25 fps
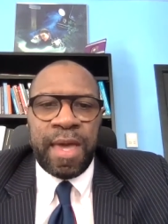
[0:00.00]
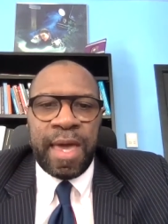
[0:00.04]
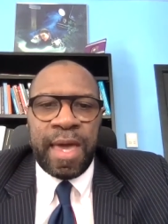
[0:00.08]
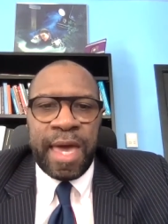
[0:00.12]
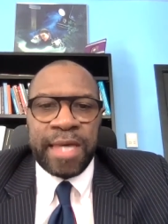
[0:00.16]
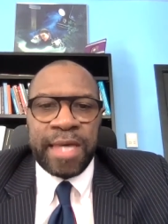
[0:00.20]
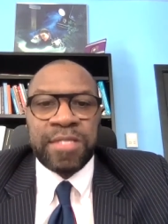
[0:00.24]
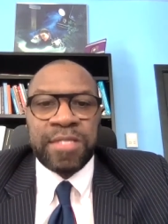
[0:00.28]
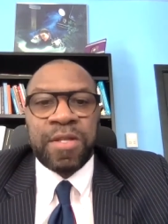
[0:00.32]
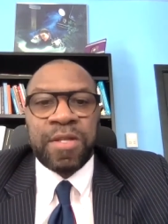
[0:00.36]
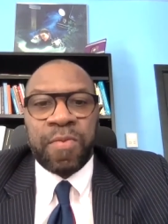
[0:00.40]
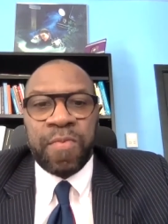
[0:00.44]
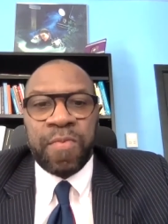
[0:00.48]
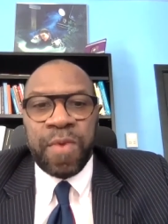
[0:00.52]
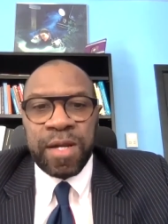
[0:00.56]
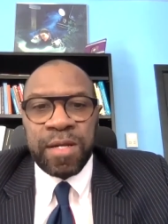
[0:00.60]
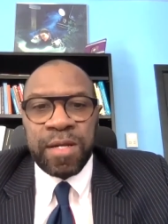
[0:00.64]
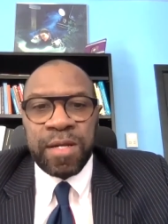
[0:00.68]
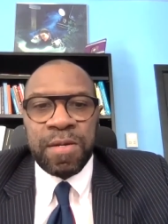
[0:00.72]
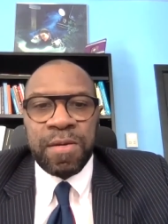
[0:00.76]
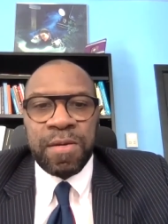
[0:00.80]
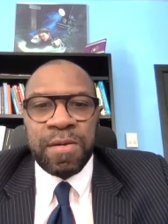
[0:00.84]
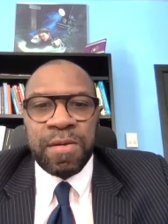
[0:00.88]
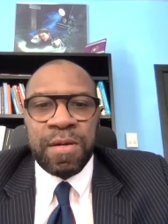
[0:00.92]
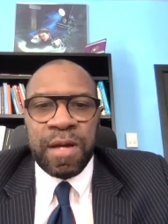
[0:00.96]
as
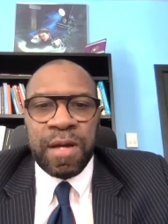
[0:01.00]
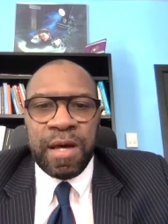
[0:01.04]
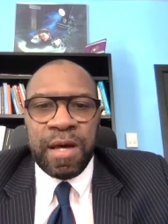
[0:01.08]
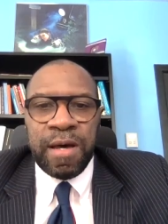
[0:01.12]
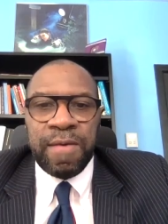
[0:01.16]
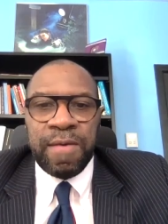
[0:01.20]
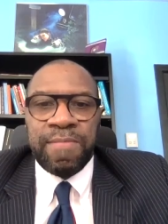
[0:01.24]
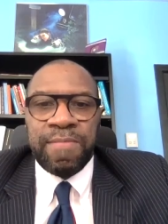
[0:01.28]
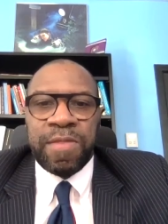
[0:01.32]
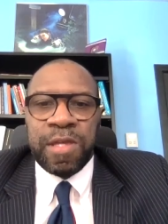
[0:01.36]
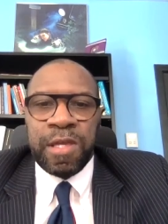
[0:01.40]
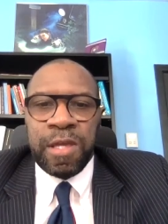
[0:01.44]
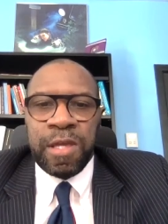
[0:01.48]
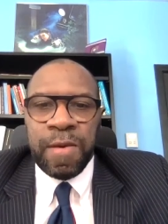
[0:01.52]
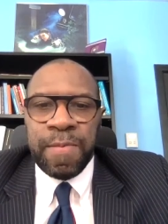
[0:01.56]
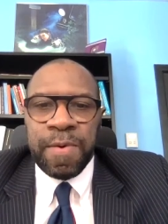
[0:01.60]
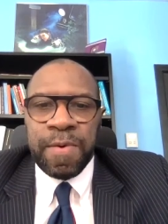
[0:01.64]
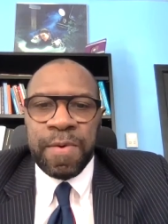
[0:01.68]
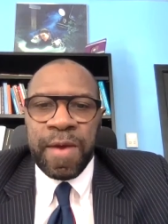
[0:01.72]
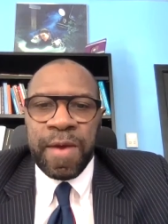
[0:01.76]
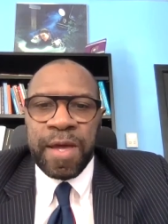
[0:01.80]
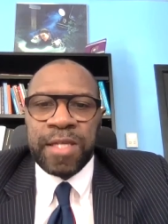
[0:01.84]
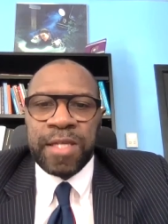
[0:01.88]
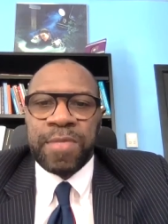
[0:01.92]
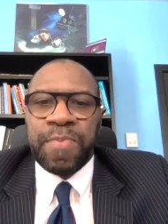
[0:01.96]
Director of the Human
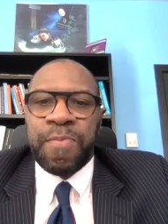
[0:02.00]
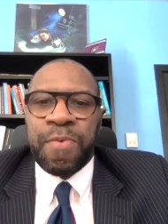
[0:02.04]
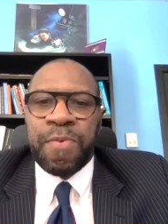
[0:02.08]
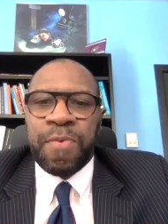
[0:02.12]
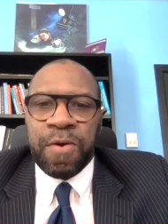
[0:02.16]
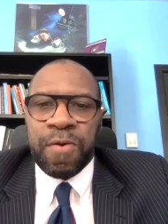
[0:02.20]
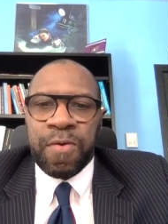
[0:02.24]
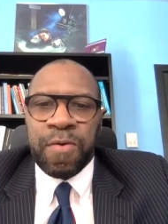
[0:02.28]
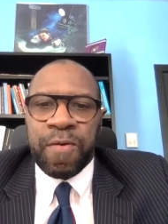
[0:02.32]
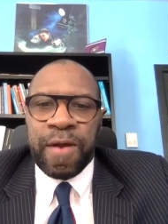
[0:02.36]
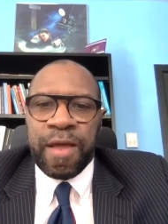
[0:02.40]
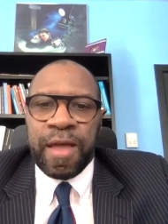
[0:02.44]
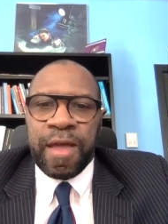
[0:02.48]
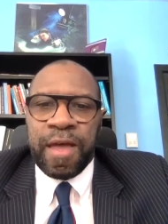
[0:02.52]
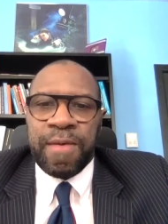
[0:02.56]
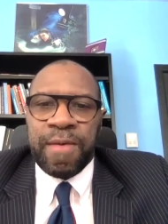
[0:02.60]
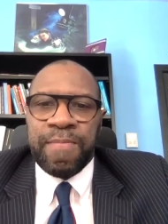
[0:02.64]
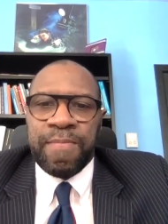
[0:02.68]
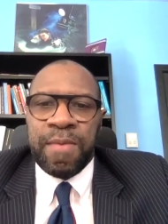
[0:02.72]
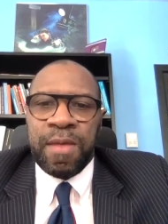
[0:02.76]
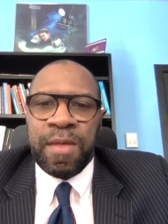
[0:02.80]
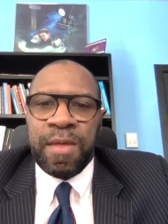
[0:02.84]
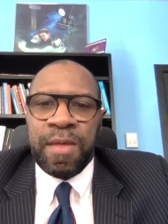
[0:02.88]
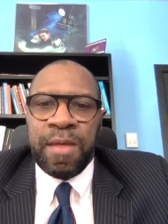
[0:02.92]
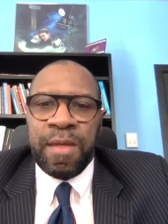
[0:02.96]
Rights Program
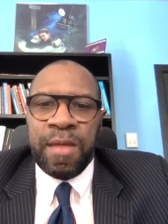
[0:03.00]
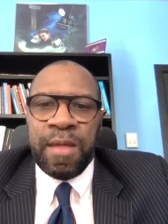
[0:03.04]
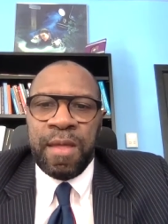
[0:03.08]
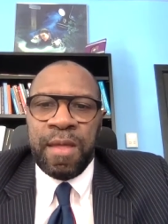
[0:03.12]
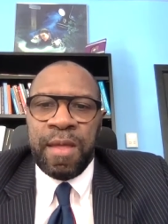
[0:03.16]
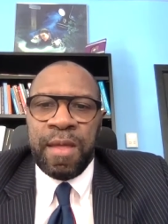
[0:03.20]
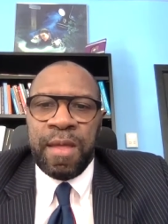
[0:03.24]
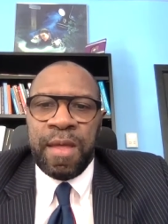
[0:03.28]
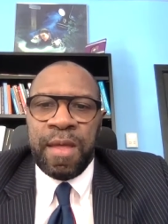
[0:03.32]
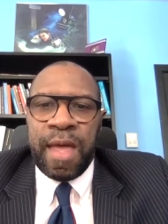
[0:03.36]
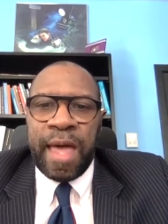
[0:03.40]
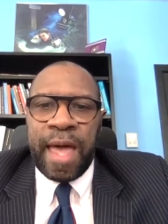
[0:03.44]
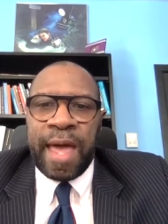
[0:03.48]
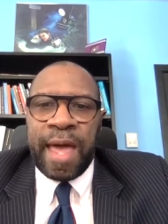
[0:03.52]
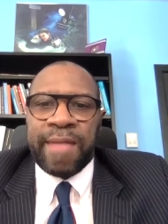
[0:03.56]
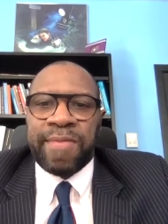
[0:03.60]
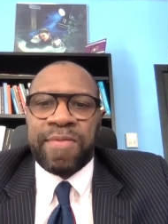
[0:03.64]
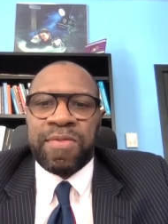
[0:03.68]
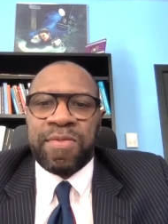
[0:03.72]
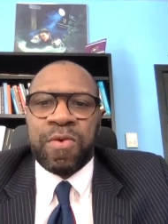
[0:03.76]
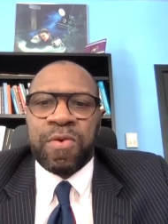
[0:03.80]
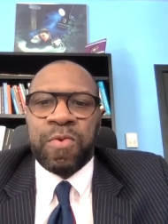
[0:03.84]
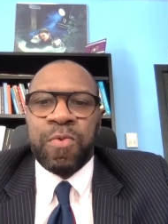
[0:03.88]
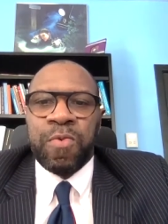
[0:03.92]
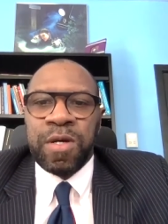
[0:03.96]

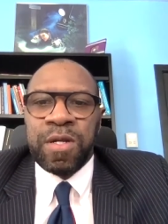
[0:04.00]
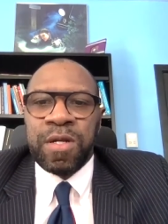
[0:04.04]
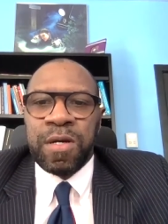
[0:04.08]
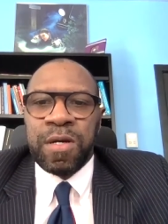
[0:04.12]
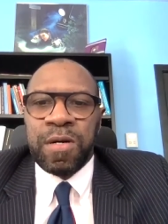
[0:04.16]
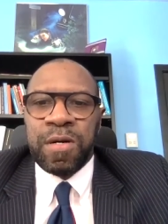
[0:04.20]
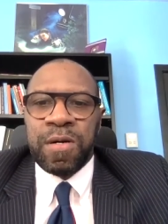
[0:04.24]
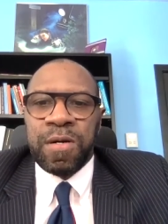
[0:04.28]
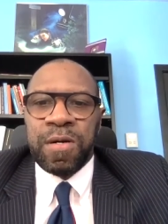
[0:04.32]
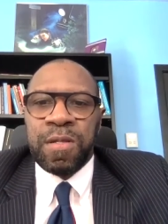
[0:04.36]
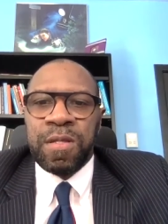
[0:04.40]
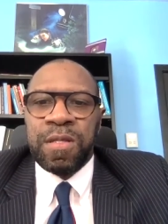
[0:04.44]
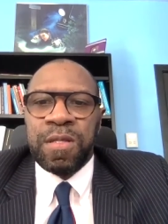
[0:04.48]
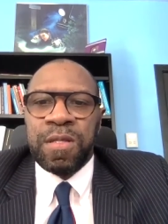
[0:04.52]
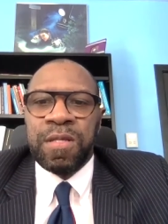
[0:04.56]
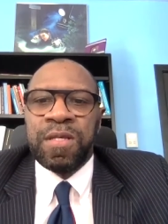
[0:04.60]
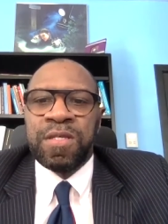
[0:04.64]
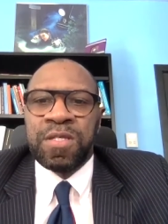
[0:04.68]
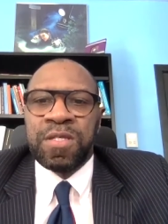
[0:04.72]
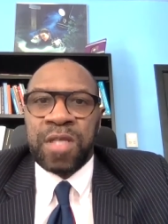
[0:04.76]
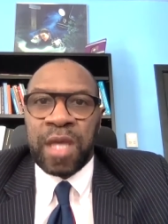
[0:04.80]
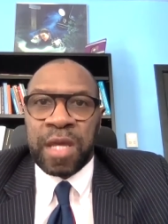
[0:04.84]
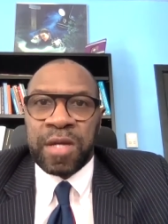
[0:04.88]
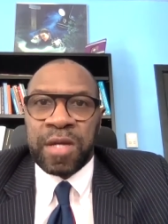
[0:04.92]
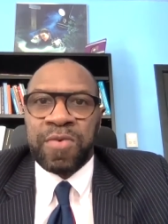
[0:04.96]
at the Woodhull
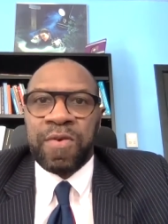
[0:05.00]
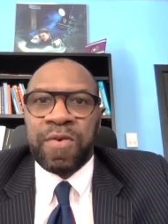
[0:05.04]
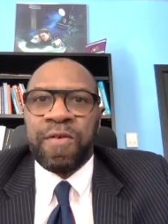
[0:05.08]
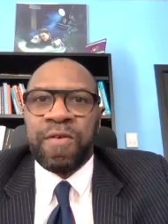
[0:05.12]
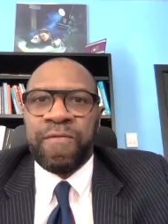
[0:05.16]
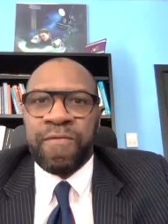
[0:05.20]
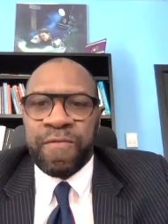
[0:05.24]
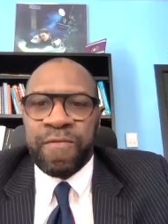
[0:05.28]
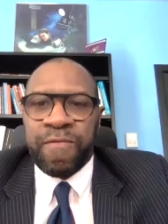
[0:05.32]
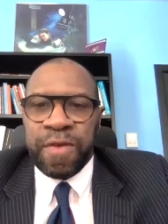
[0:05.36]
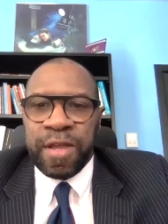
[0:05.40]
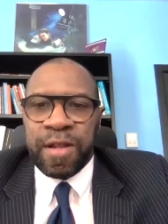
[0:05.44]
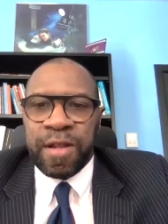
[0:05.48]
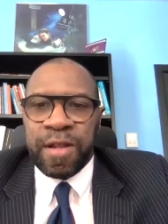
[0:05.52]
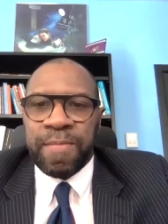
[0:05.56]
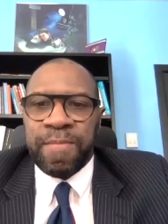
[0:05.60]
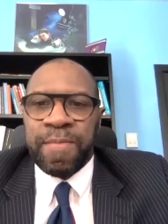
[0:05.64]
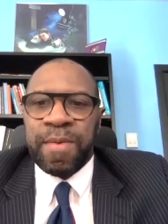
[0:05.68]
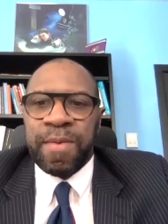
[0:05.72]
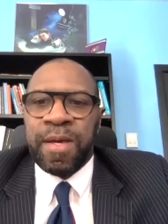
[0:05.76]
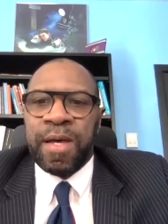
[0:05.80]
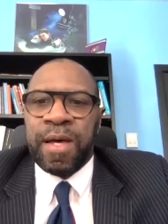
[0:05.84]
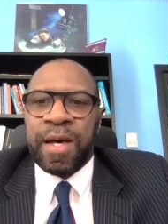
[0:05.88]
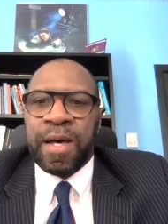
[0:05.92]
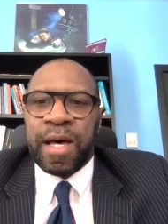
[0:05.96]
Sexual Freedom
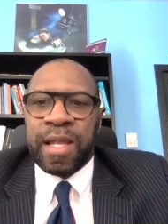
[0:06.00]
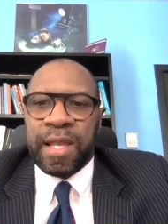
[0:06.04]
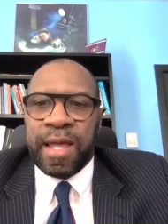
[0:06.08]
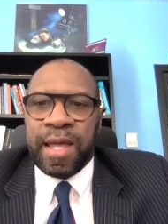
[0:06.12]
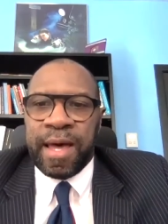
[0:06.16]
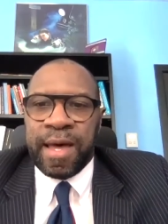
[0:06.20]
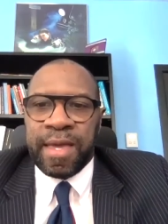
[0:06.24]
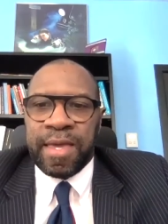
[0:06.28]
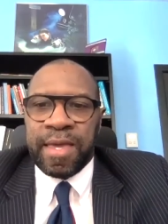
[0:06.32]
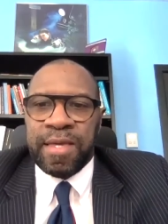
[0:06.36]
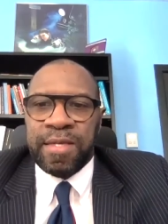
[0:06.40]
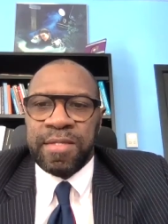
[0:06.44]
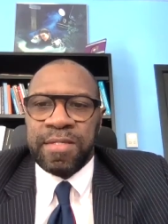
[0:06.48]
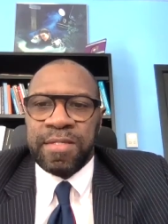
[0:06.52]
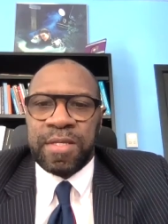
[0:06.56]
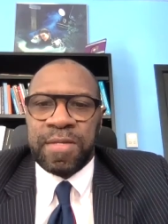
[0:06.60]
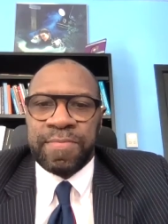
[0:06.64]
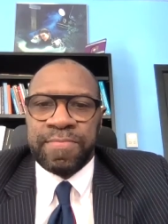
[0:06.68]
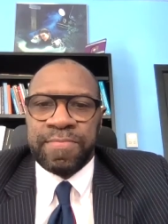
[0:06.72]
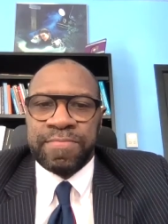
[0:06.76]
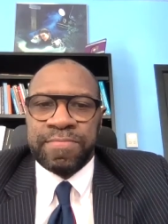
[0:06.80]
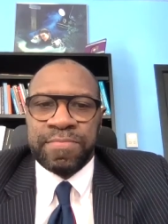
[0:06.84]
Alliance,